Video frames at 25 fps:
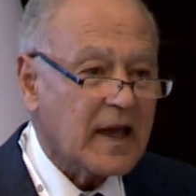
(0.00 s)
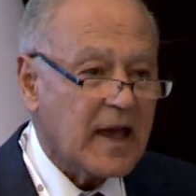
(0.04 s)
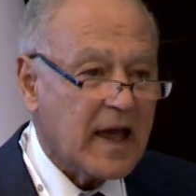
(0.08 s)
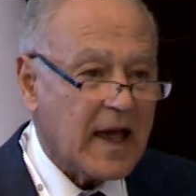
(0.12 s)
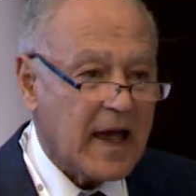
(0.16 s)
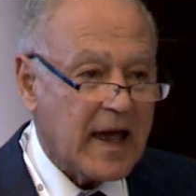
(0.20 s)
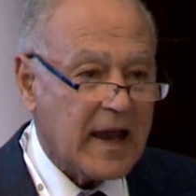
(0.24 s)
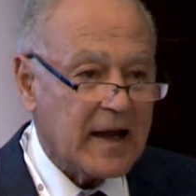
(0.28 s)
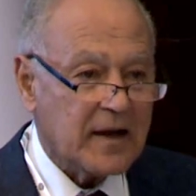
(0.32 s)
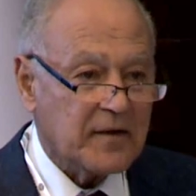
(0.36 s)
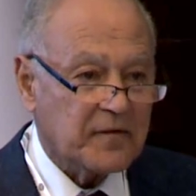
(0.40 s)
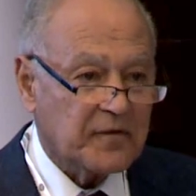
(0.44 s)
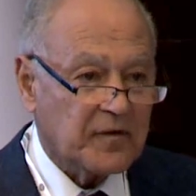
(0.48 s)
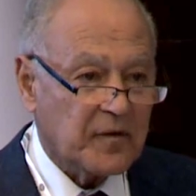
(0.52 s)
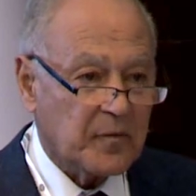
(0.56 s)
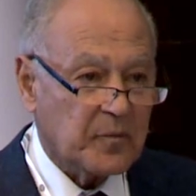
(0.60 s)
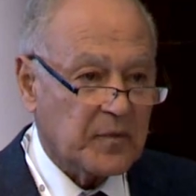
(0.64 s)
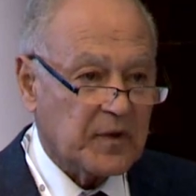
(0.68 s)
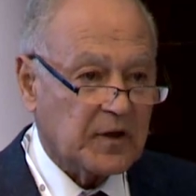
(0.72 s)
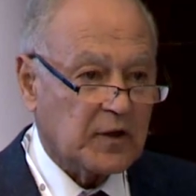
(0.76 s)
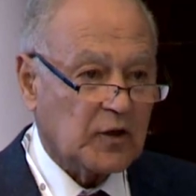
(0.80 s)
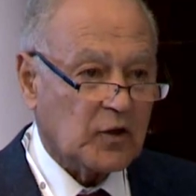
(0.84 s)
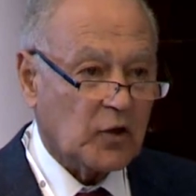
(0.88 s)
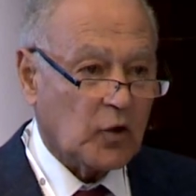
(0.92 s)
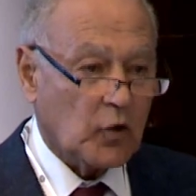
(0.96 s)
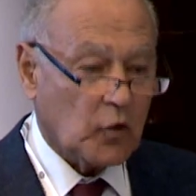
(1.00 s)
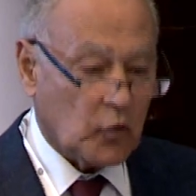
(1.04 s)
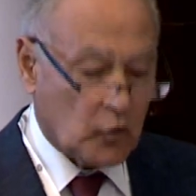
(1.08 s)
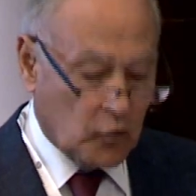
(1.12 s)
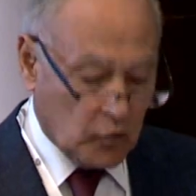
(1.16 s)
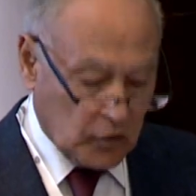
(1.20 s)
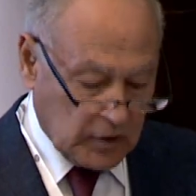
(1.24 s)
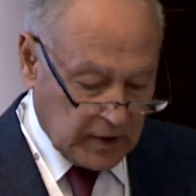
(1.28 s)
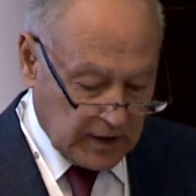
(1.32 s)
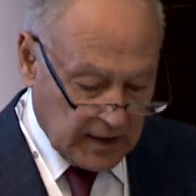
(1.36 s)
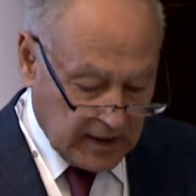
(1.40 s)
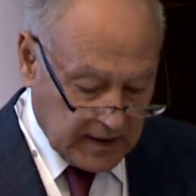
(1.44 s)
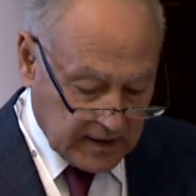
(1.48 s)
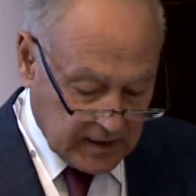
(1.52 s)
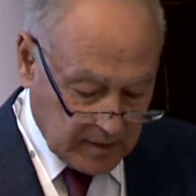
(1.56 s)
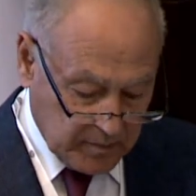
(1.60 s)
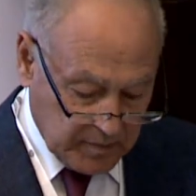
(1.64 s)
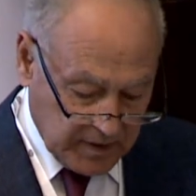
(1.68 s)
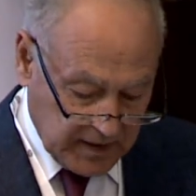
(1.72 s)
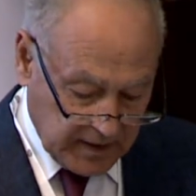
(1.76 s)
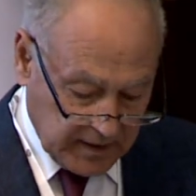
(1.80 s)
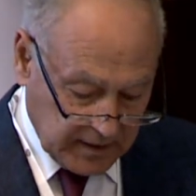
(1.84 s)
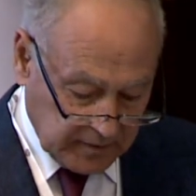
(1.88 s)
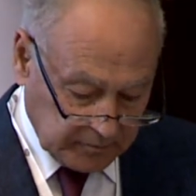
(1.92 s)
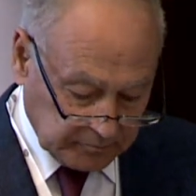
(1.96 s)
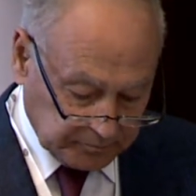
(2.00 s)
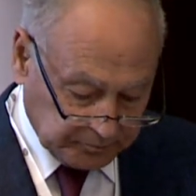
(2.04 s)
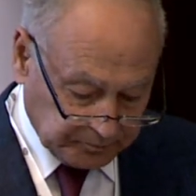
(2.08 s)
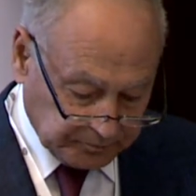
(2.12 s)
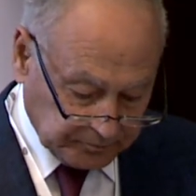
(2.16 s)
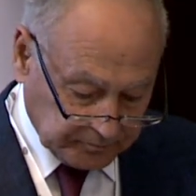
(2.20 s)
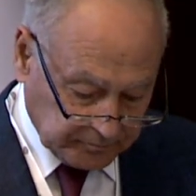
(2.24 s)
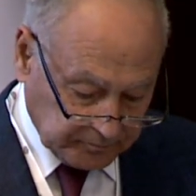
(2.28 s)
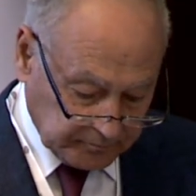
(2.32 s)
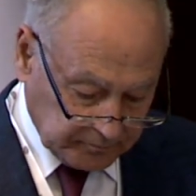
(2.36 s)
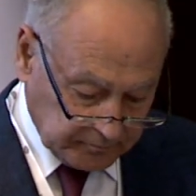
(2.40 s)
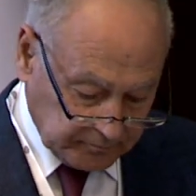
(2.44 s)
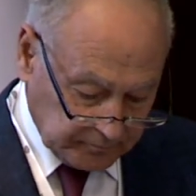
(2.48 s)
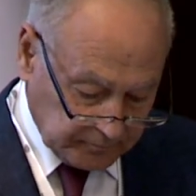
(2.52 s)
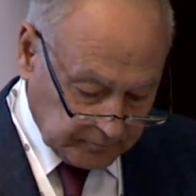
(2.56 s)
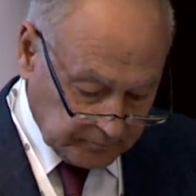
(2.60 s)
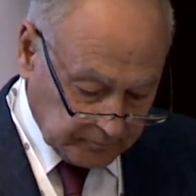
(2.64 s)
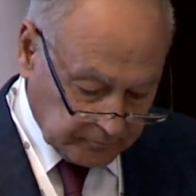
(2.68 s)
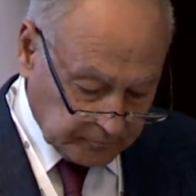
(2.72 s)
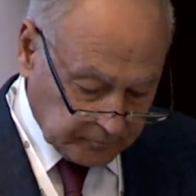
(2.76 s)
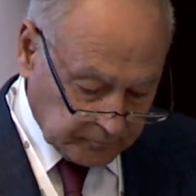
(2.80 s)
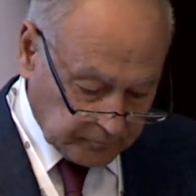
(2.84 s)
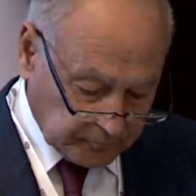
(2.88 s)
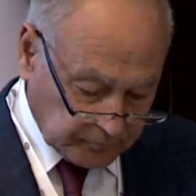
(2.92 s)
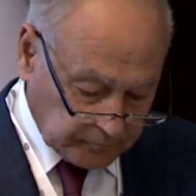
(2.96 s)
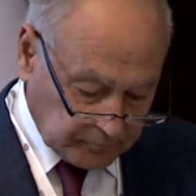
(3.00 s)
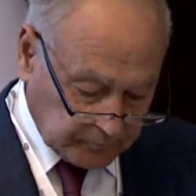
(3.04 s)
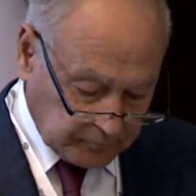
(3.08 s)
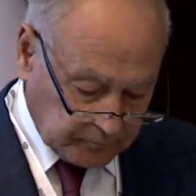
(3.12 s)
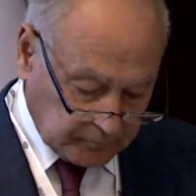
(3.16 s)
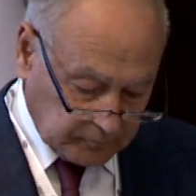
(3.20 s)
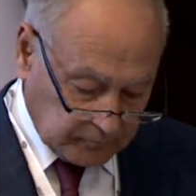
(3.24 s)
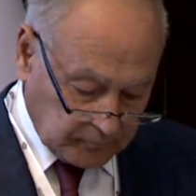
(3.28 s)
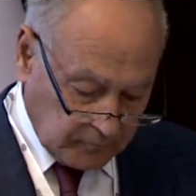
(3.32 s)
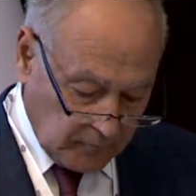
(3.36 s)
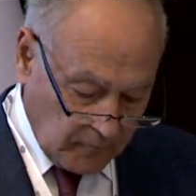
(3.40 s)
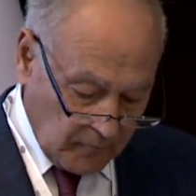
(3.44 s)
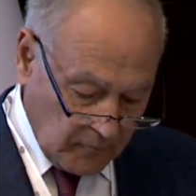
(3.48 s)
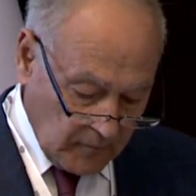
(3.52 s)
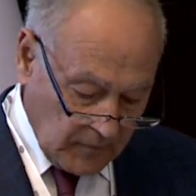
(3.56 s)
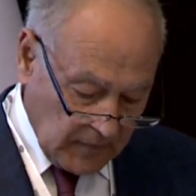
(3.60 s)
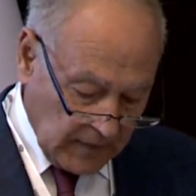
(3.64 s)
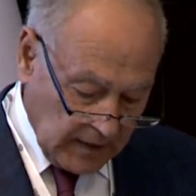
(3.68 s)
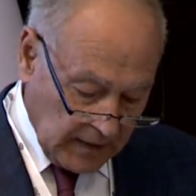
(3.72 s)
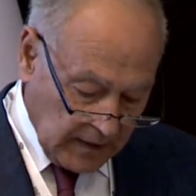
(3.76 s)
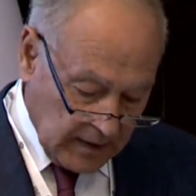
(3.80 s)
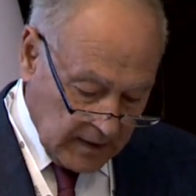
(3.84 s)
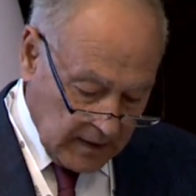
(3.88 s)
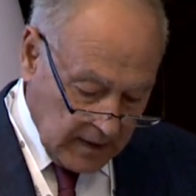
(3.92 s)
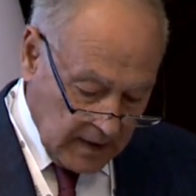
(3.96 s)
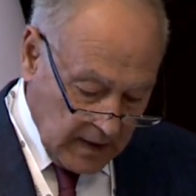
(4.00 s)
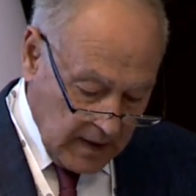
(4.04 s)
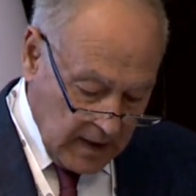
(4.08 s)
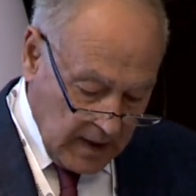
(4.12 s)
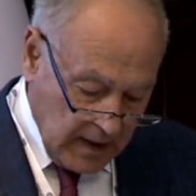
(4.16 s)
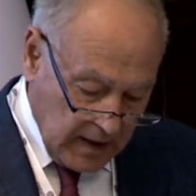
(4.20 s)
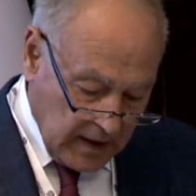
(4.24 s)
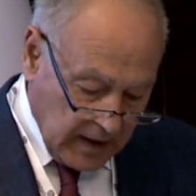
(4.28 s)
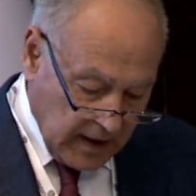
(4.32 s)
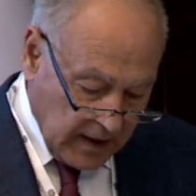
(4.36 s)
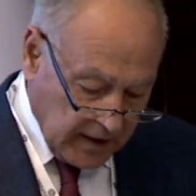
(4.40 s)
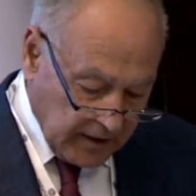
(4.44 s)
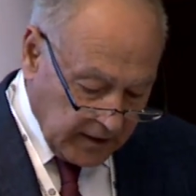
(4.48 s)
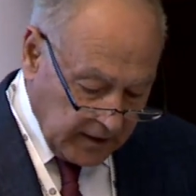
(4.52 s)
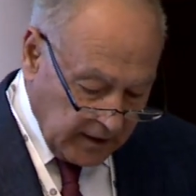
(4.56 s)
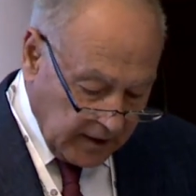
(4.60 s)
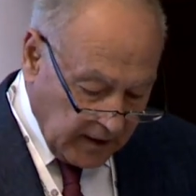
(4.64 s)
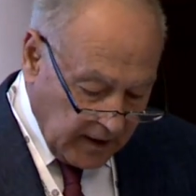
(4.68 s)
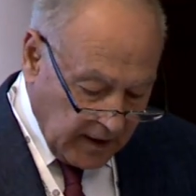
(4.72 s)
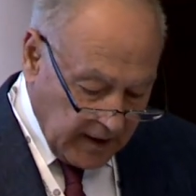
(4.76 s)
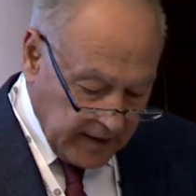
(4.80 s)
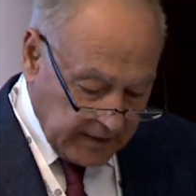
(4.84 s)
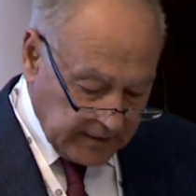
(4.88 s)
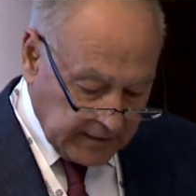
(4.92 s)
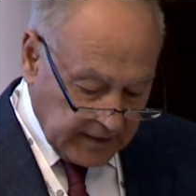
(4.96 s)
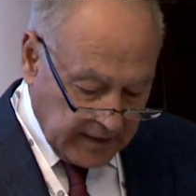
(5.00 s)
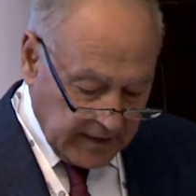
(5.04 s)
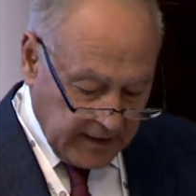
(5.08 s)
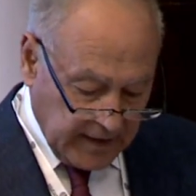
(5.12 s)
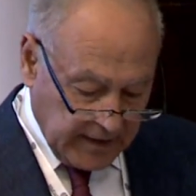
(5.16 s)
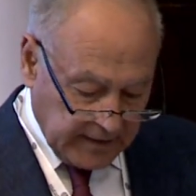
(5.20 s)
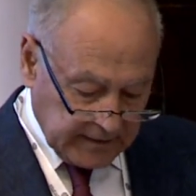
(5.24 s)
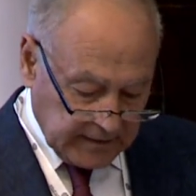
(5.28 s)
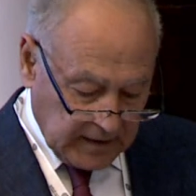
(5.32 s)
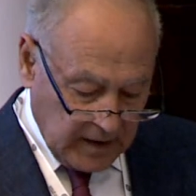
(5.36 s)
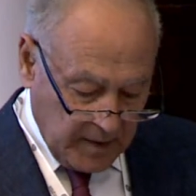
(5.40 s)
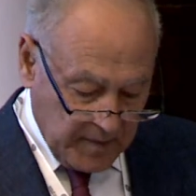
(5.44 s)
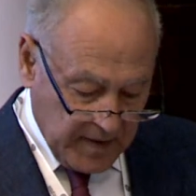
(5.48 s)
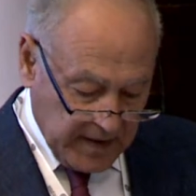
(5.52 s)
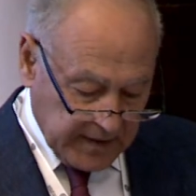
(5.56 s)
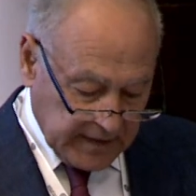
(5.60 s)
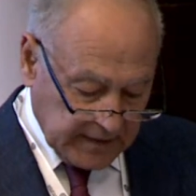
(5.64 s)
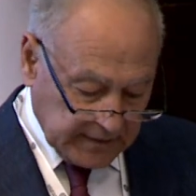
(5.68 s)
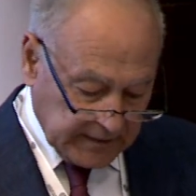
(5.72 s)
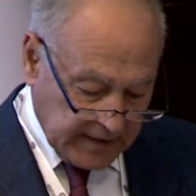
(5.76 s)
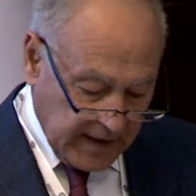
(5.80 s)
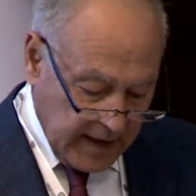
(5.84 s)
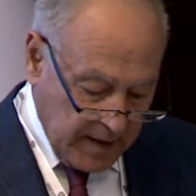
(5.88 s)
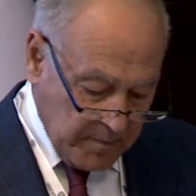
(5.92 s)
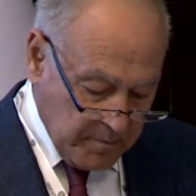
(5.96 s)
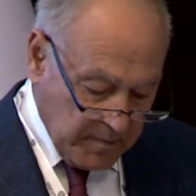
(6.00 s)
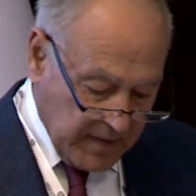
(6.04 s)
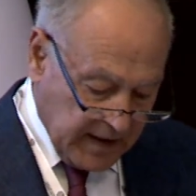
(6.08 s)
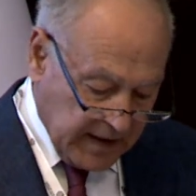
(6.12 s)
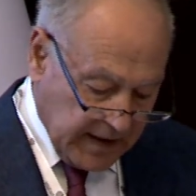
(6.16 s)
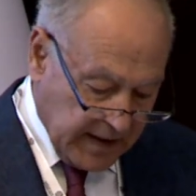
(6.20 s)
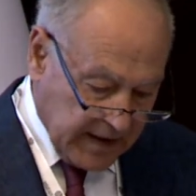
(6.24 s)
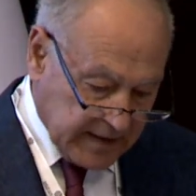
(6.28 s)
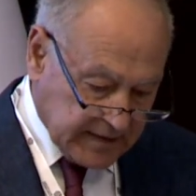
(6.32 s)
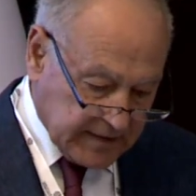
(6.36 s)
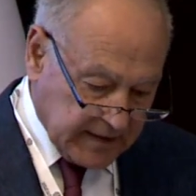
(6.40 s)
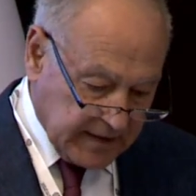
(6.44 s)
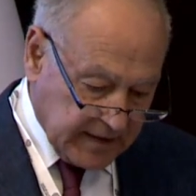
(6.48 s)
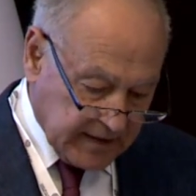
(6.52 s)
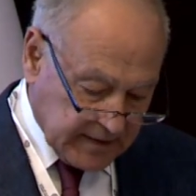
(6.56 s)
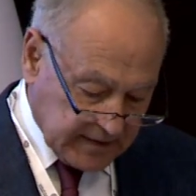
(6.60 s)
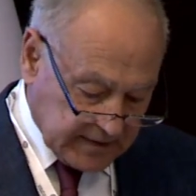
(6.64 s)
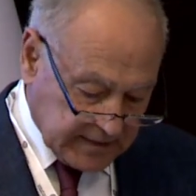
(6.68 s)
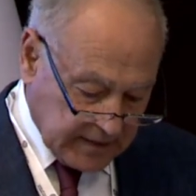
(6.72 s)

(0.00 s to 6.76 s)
8 Arabic countries lose 8,000 of